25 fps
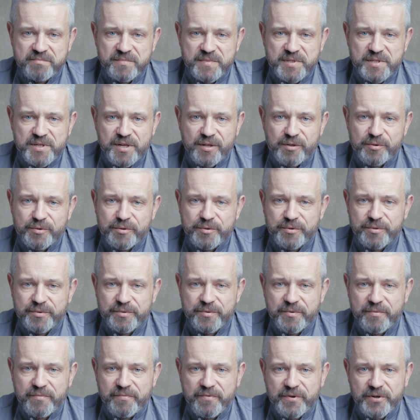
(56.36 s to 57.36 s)
tell
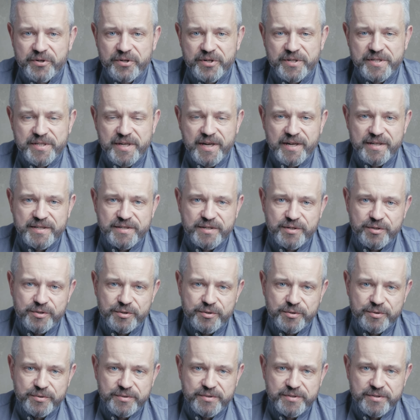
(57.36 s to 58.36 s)
you very exciting
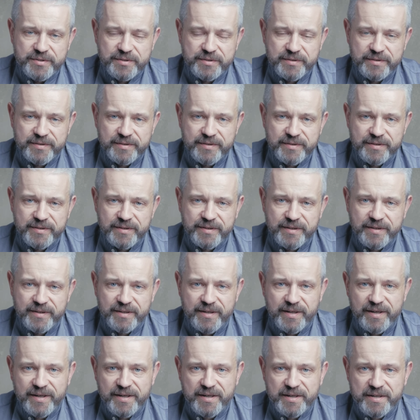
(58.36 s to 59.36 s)
news,
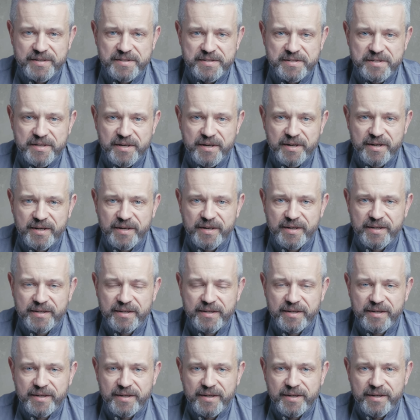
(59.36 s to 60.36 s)
as
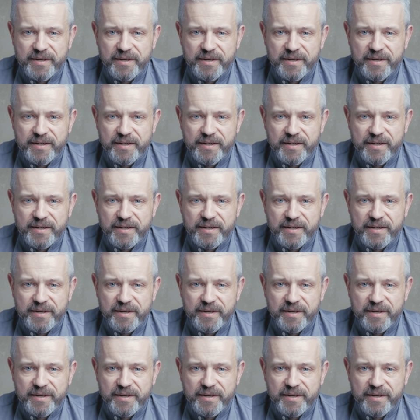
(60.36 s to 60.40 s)
I